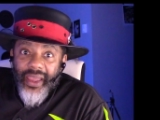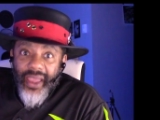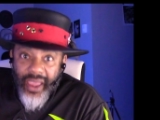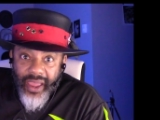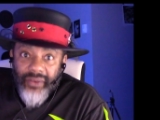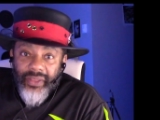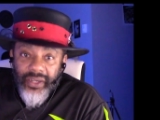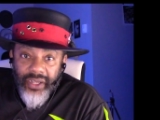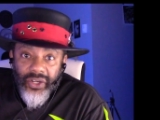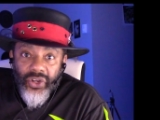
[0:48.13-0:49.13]
And they
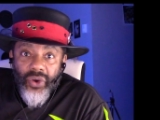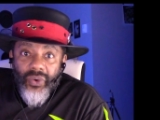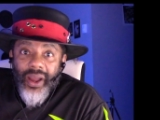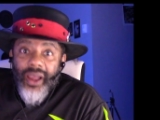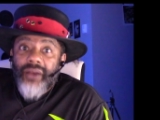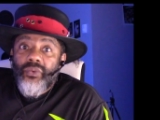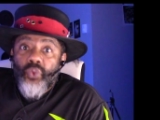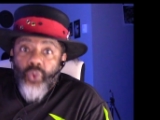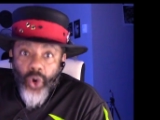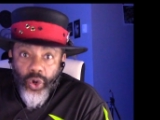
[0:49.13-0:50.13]
need to know how to
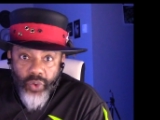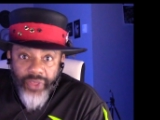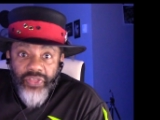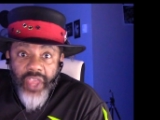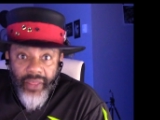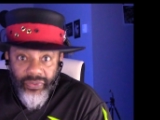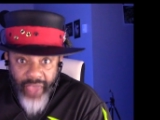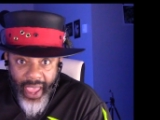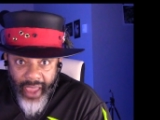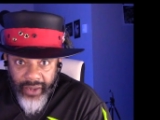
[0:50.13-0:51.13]
work within
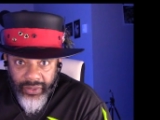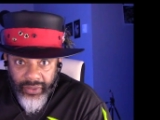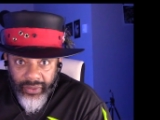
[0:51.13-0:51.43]
that.